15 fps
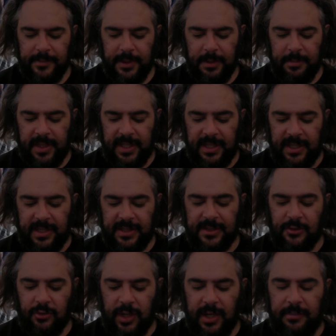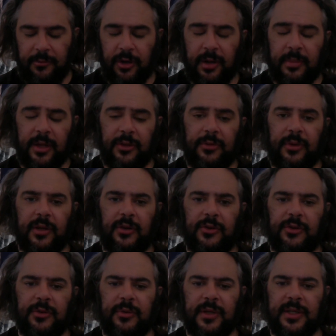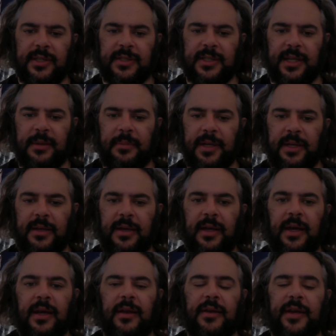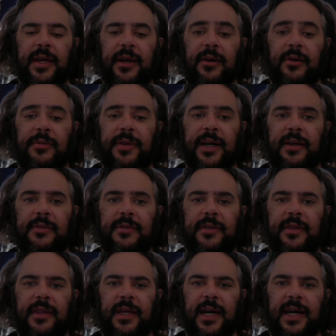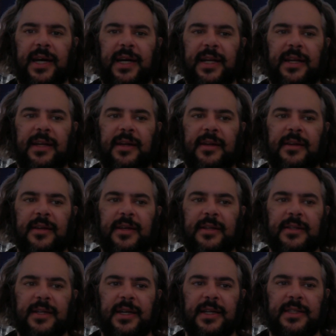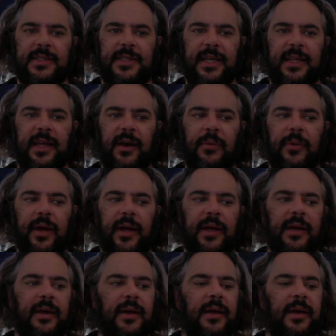But it is crime, drama, and thriller, so it is going to be narrowed down to that and kind of stay that way.